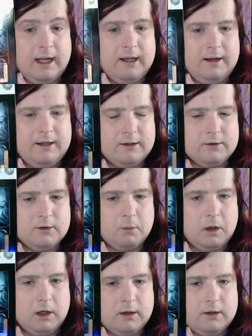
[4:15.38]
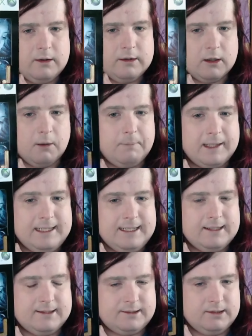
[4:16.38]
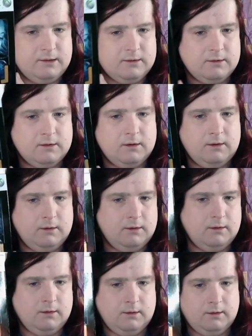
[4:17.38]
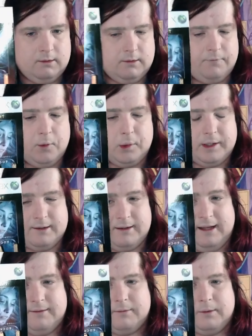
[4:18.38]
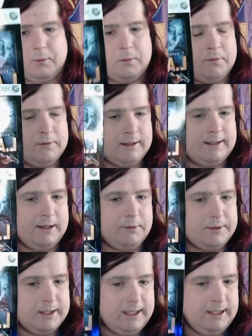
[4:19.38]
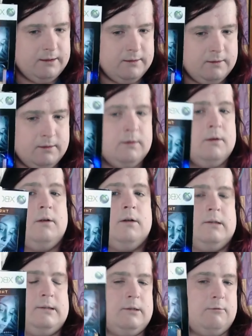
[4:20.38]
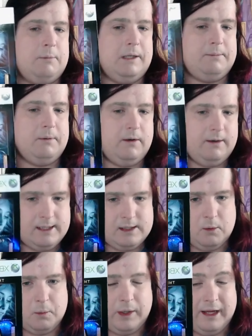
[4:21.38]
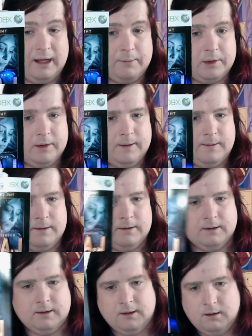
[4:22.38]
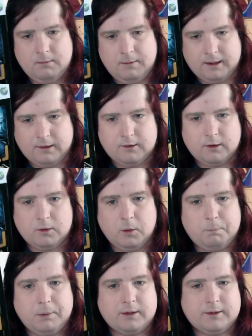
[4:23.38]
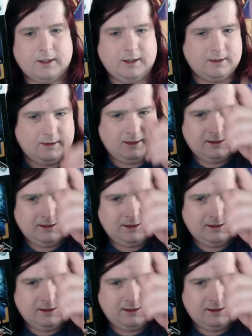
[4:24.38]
LA Noire The Complete Edition. The full disc set with the DLC to replace my normal LA Noire. Back nice Nigel Box Art.